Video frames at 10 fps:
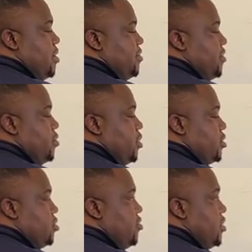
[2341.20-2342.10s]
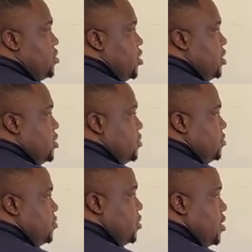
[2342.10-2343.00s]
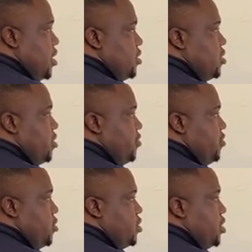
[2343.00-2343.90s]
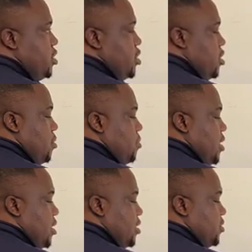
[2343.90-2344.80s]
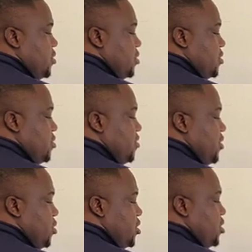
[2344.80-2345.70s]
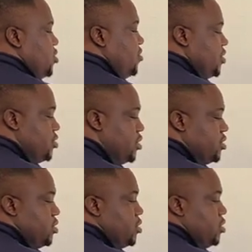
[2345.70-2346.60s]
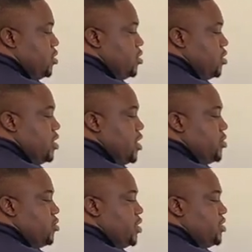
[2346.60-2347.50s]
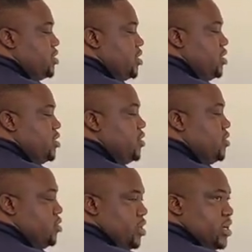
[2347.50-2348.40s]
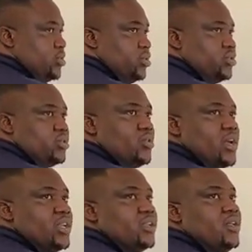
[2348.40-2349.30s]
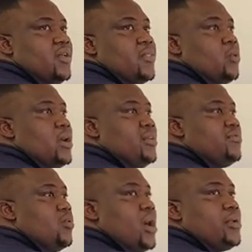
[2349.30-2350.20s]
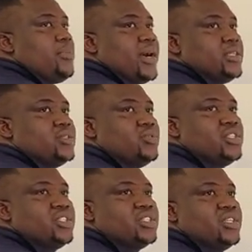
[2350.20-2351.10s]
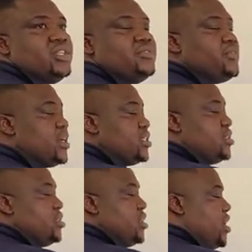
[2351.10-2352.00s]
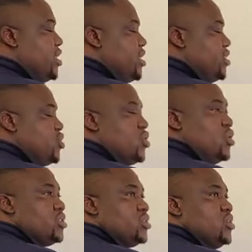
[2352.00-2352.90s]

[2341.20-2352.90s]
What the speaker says: by frequency of a source. Then 340 minus velocity of a source. Then you can see, I told you when we have one part which is in fraction, the other is not,